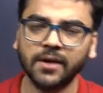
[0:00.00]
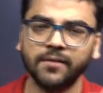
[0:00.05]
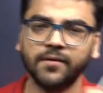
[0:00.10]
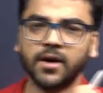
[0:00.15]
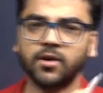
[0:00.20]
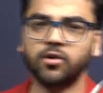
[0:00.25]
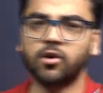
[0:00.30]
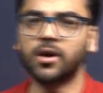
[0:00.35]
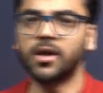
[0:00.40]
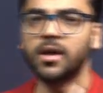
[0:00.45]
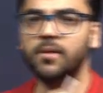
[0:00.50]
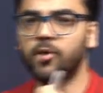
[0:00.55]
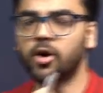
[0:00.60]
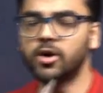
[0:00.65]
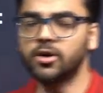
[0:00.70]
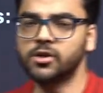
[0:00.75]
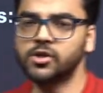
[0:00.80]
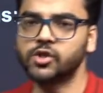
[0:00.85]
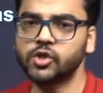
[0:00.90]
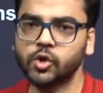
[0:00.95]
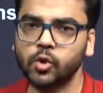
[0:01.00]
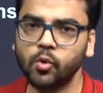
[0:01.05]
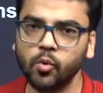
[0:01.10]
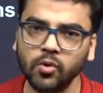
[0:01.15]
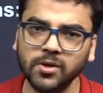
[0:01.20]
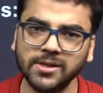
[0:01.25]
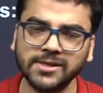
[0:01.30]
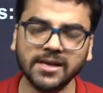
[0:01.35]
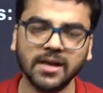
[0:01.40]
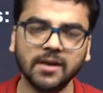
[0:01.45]
We are talking about your
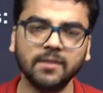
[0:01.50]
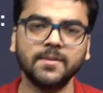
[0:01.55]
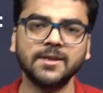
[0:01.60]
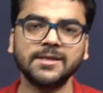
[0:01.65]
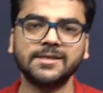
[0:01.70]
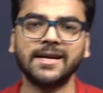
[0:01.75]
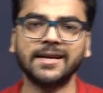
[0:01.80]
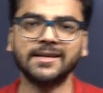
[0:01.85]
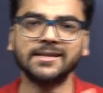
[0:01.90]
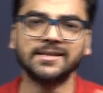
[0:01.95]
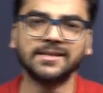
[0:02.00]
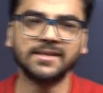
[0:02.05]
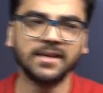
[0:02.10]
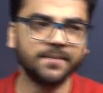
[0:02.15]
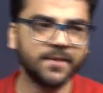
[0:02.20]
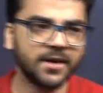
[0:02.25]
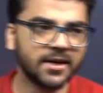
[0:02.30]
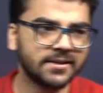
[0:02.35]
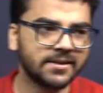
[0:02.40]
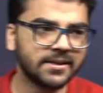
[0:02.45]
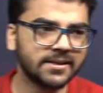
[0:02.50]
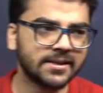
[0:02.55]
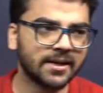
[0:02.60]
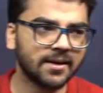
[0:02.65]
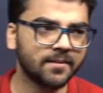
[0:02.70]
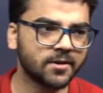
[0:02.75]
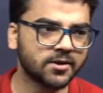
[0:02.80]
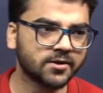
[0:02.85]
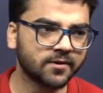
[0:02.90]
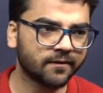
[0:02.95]
school syllabus, that is C B S E
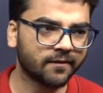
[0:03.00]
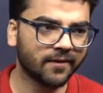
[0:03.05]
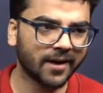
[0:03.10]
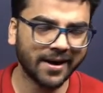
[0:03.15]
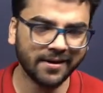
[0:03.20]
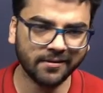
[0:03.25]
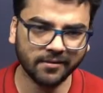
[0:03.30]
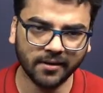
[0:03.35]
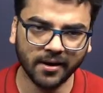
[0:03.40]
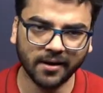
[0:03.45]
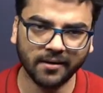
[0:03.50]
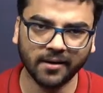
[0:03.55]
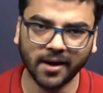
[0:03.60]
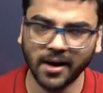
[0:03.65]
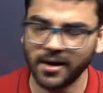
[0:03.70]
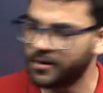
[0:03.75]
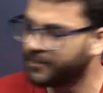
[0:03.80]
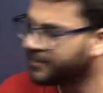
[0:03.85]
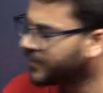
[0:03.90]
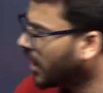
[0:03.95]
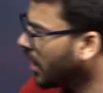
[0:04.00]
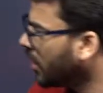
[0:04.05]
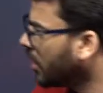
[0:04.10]
syllabus of grade ten, right?